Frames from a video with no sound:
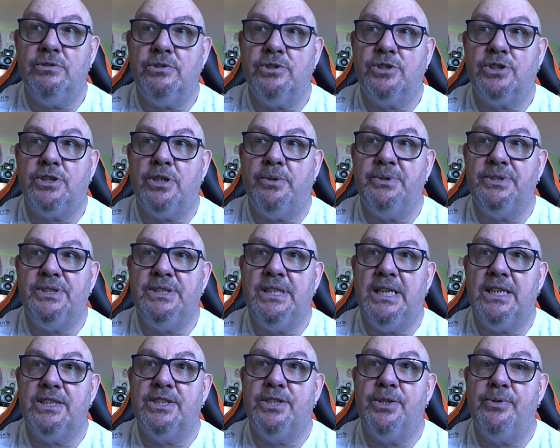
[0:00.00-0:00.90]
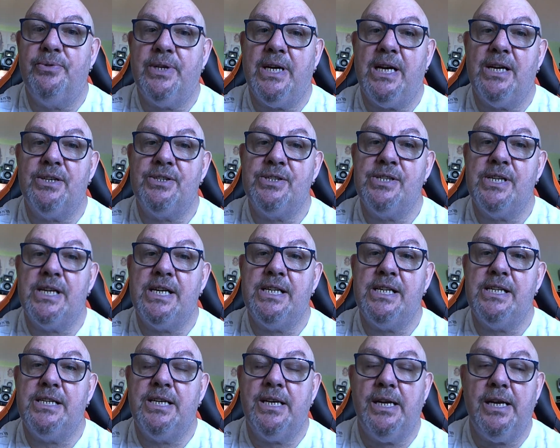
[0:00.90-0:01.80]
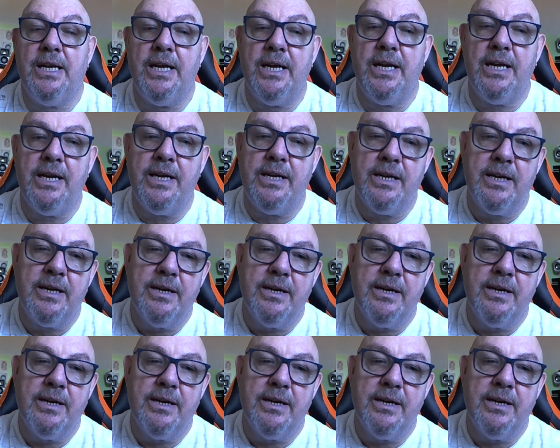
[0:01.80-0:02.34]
So it's now 2018.